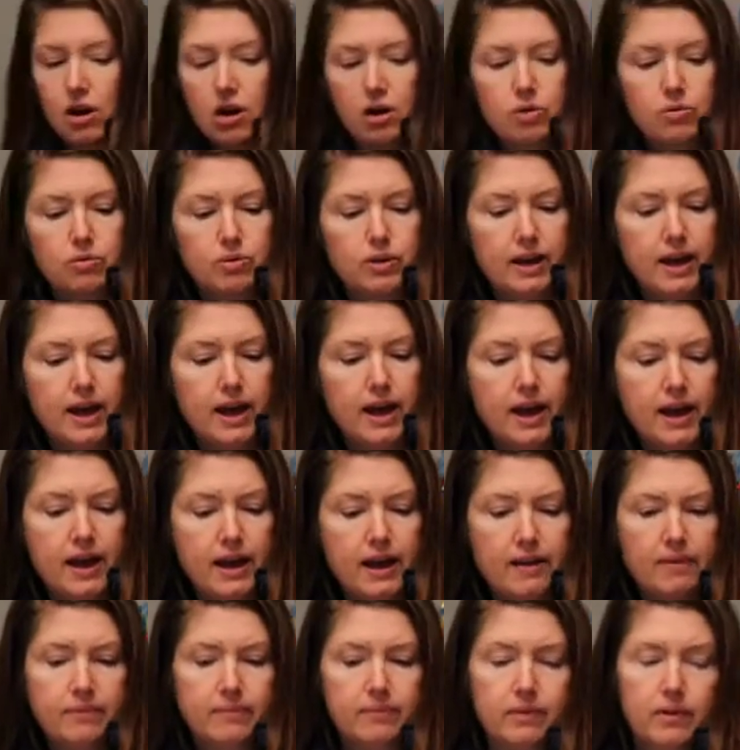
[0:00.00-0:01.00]

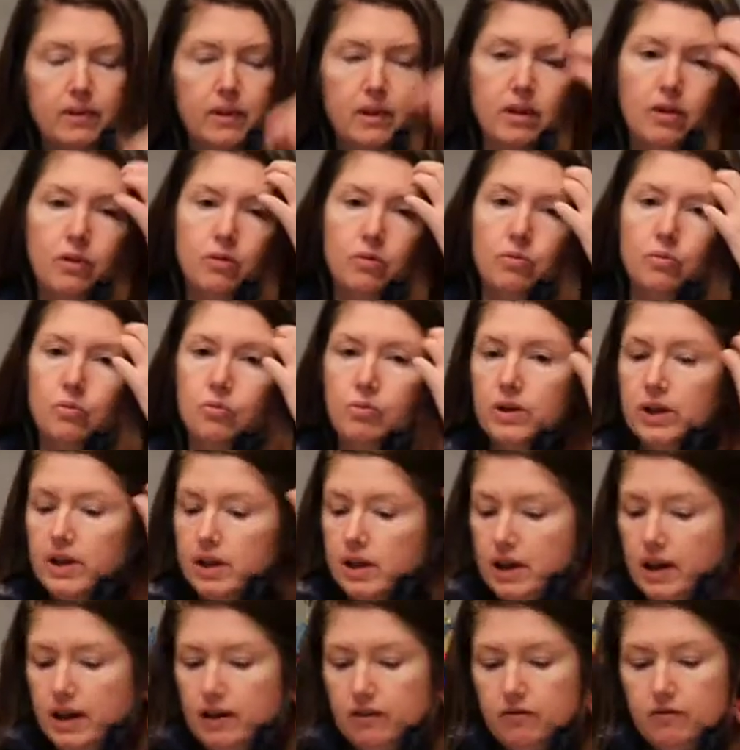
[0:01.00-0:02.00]
Okay, we
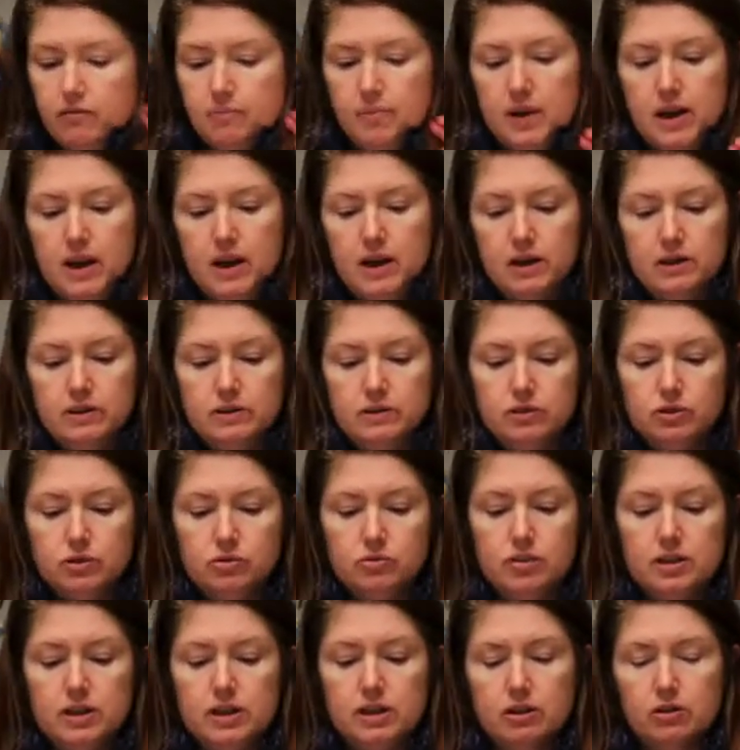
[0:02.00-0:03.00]
have been
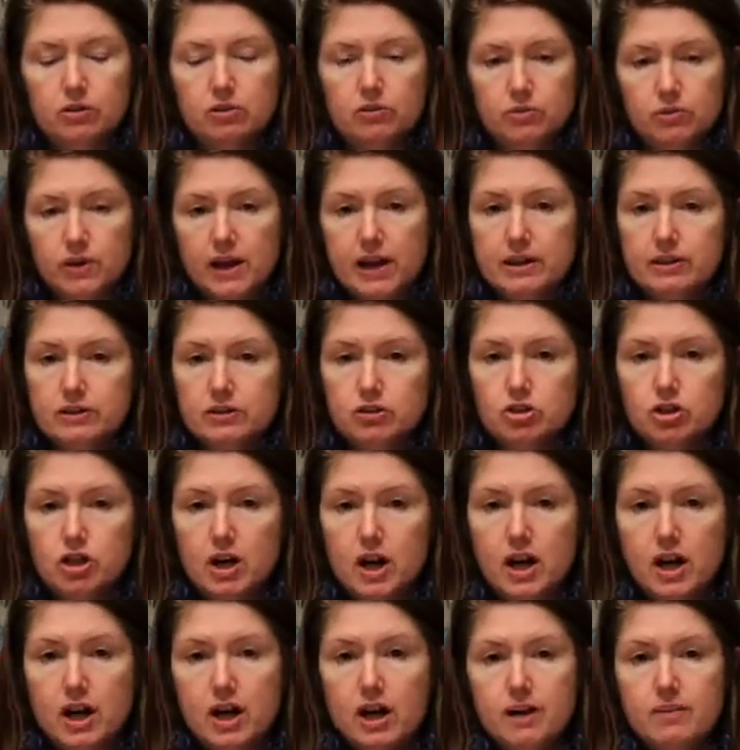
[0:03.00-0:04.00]
doing a great
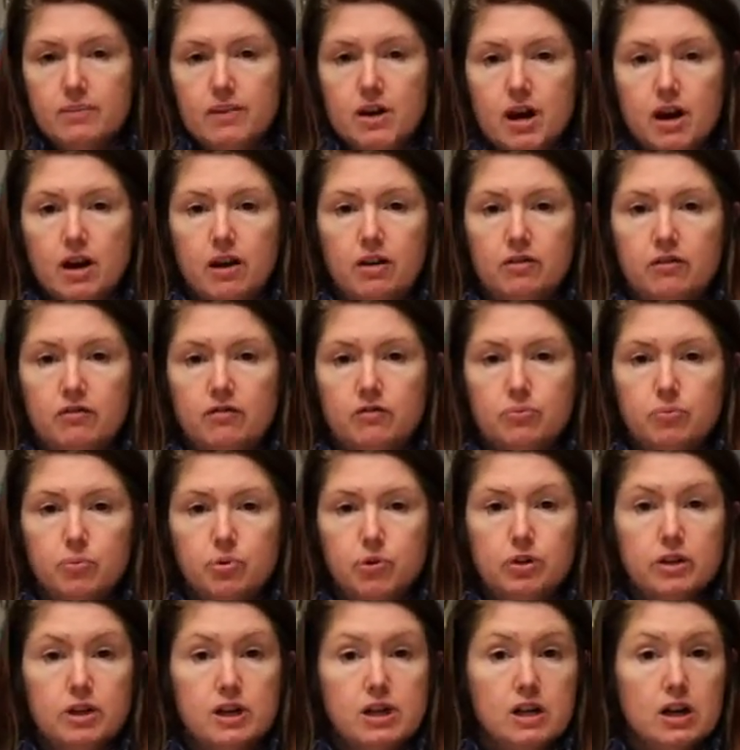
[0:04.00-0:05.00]
job of
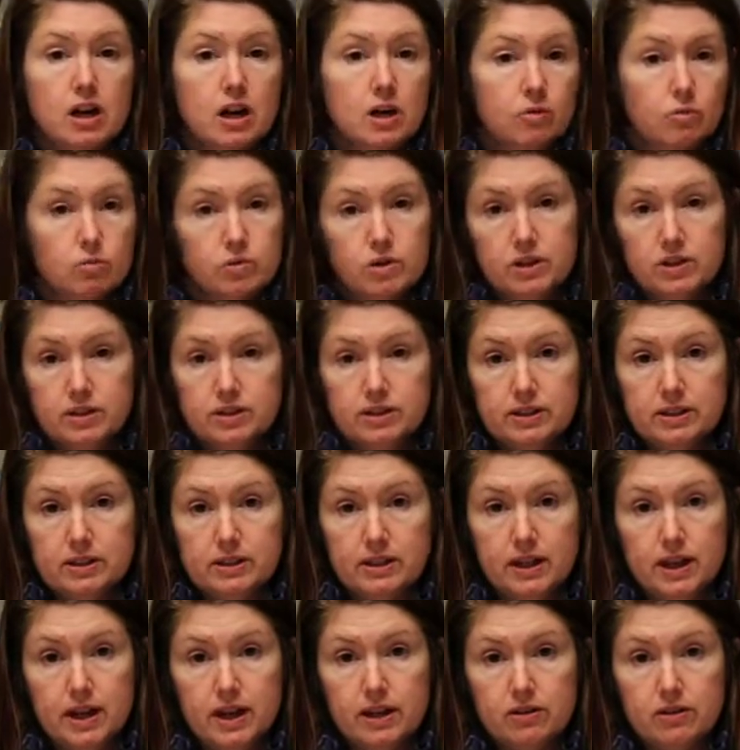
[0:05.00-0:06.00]
putting our words
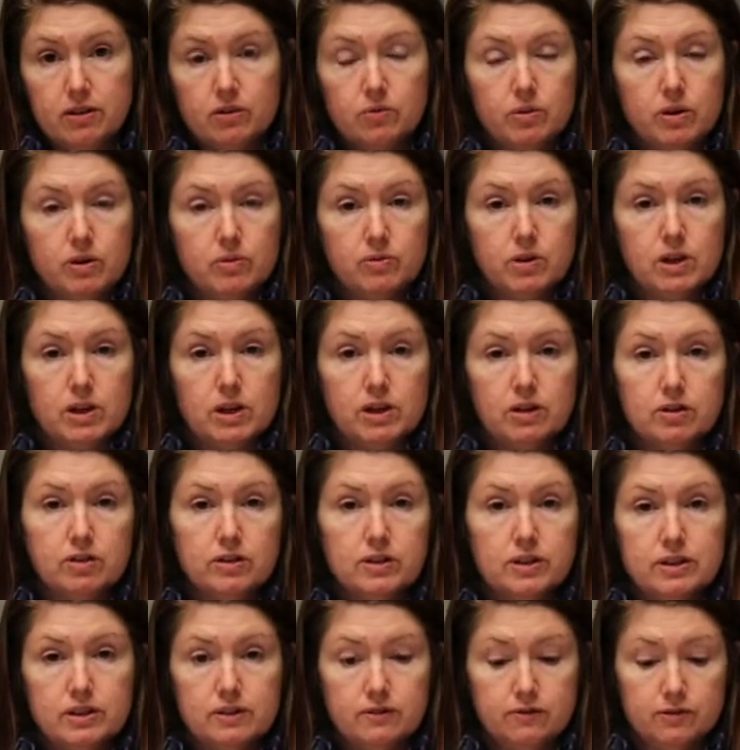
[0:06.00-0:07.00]
together when we hear
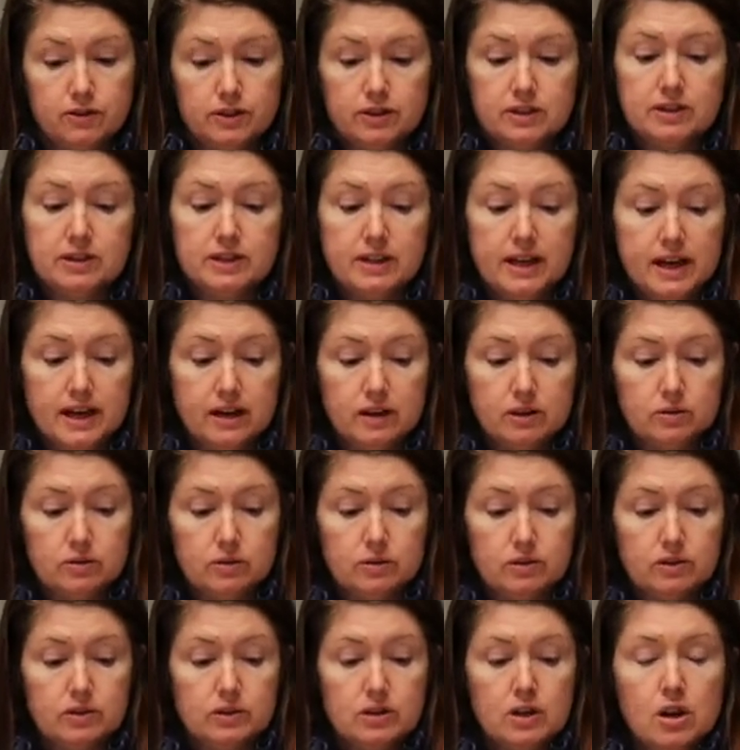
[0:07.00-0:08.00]
the different
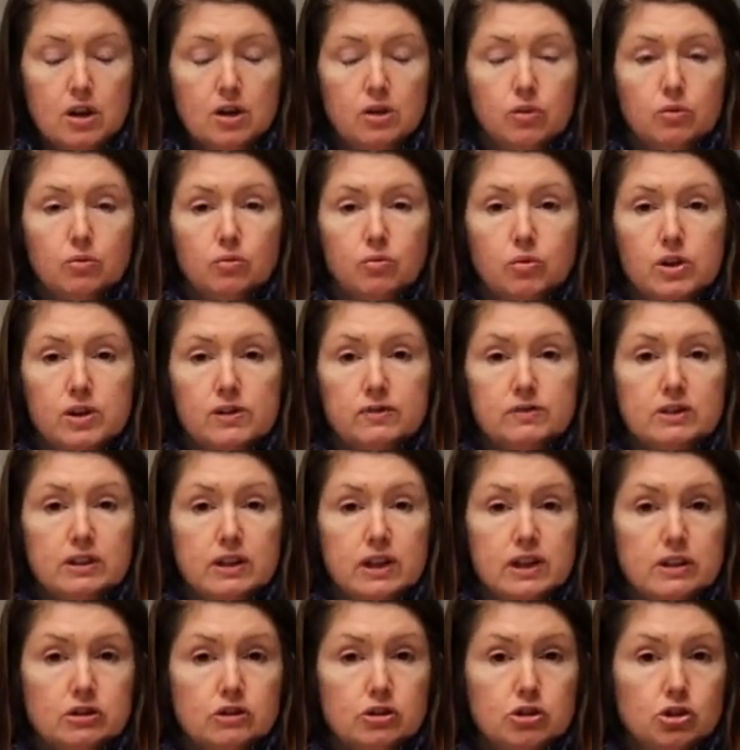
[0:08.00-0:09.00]
sounds. We've
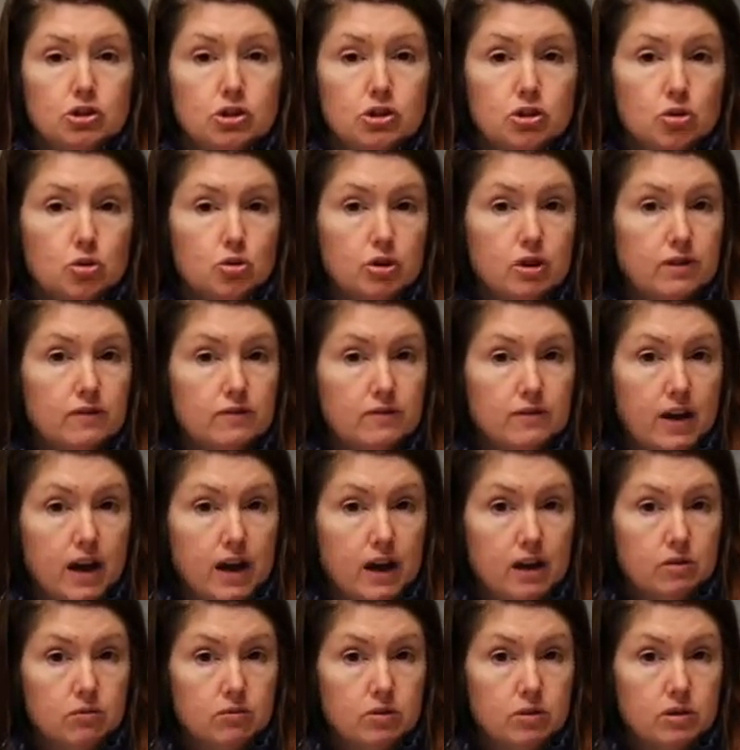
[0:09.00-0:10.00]
done short
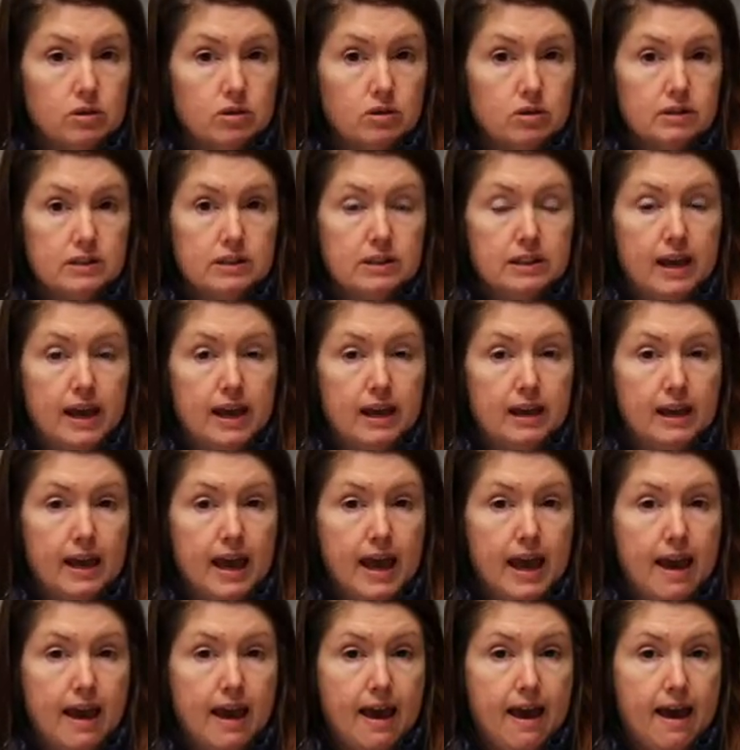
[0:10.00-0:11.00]
vowels like
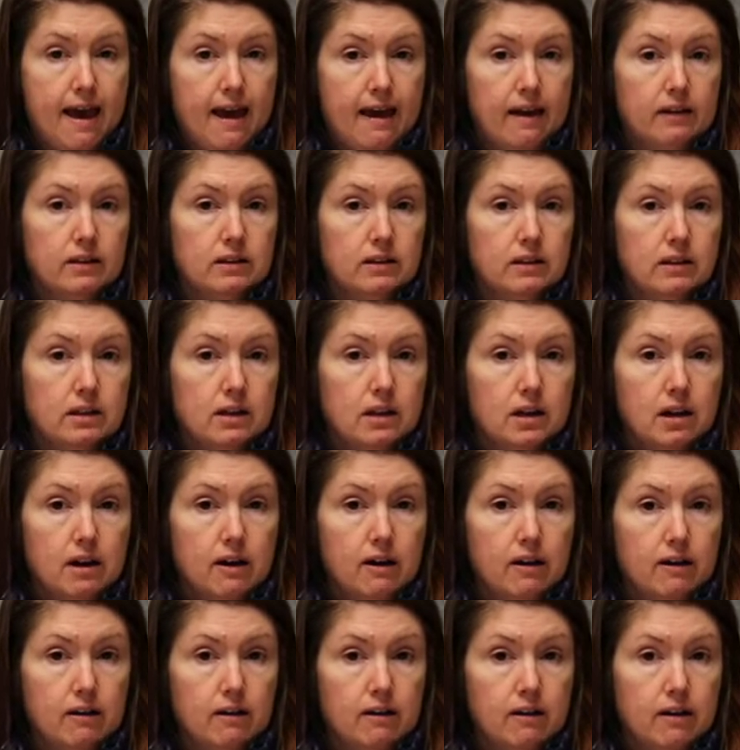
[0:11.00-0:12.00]
a,
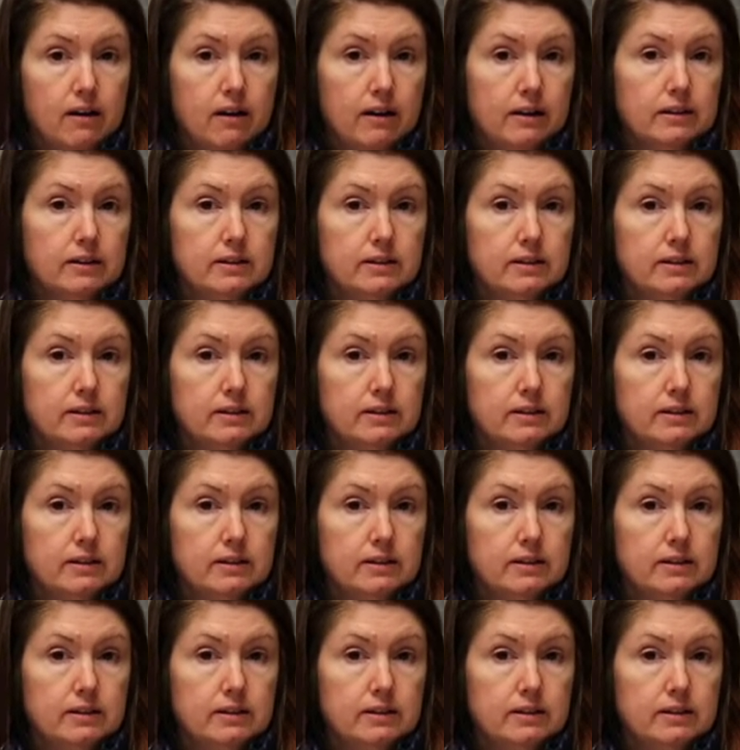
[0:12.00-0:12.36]
I,